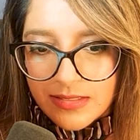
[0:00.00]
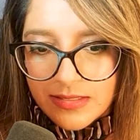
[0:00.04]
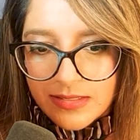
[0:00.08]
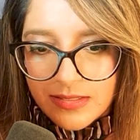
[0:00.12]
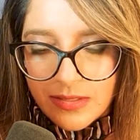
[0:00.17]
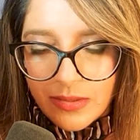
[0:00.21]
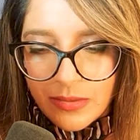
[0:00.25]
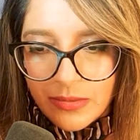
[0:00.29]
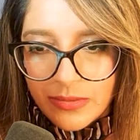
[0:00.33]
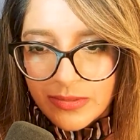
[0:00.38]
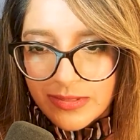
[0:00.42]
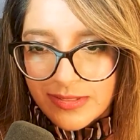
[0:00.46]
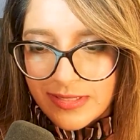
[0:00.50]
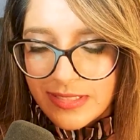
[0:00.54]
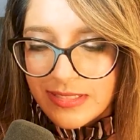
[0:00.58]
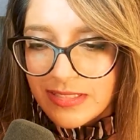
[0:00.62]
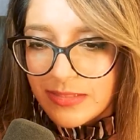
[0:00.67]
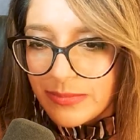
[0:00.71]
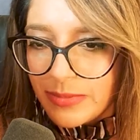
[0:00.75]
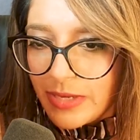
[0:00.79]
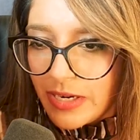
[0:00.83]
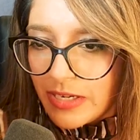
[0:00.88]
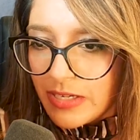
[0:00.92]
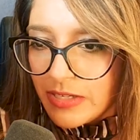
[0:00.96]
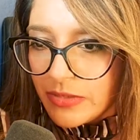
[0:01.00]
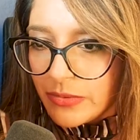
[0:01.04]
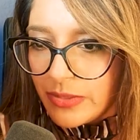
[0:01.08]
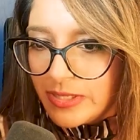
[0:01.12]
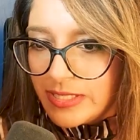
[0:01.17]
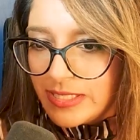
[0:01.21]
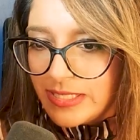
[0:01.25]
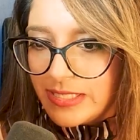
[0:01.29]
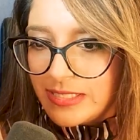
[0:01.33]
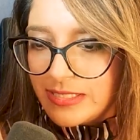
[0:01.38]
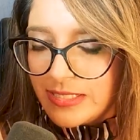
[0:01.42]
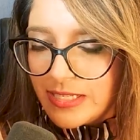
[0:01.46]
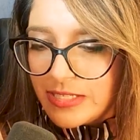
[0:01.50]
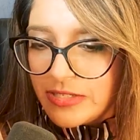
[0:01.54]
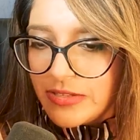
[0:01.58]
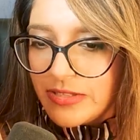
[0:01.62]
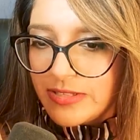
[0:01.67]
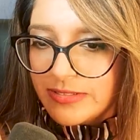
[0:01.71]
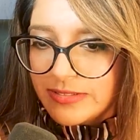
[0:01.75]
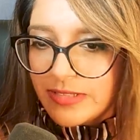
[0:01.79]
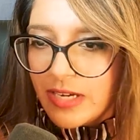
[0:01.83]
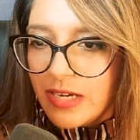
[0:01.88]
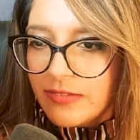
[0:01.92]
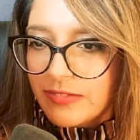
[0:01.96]
So since we are going to continue
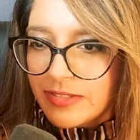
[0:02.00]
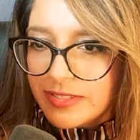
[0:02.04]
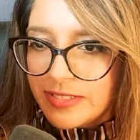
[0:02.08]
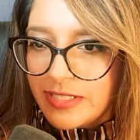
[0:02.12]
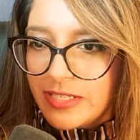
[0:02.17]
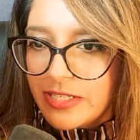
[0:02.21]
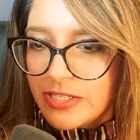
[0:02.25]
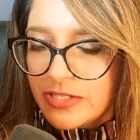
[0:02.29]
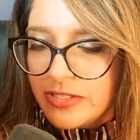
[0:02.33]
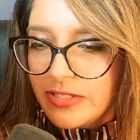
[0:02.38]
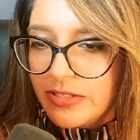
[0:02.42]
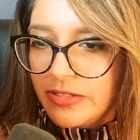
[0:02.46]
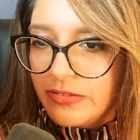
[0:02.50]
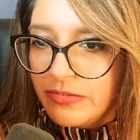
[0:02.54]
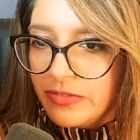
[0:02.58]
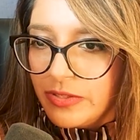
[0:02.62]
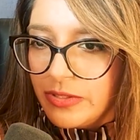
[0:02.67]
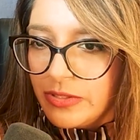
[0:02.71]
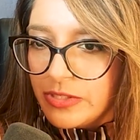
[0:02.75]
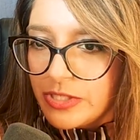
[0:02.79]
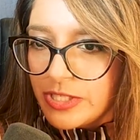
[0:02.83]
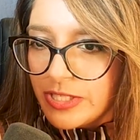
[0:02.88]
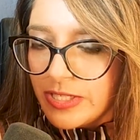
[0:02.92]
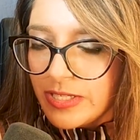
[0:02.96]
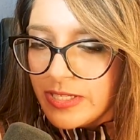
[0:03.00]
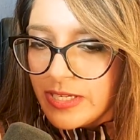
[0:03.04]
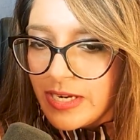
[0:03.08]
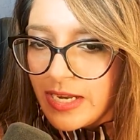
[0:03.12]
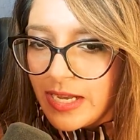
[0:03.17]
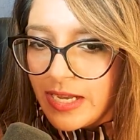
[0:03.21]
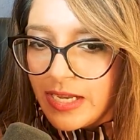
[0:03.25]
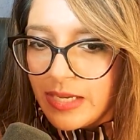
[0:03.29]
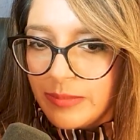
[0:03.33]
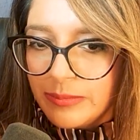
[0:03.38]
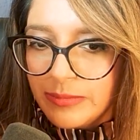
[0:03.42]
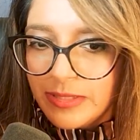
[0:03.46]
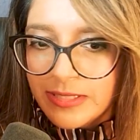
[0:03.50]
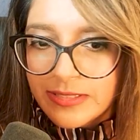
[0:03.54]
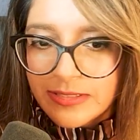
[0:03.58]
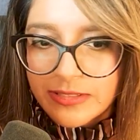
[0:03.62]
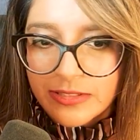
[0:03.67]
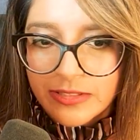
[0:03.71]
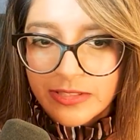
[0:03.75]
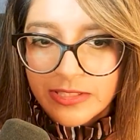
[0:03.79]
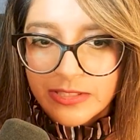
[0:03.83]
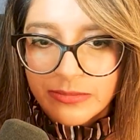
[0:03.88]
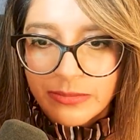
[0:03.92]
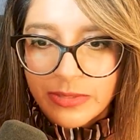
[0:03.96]
this conversation in the future,
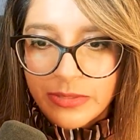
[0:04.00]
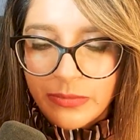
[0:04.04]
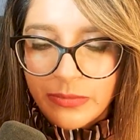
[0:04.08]
listeners, we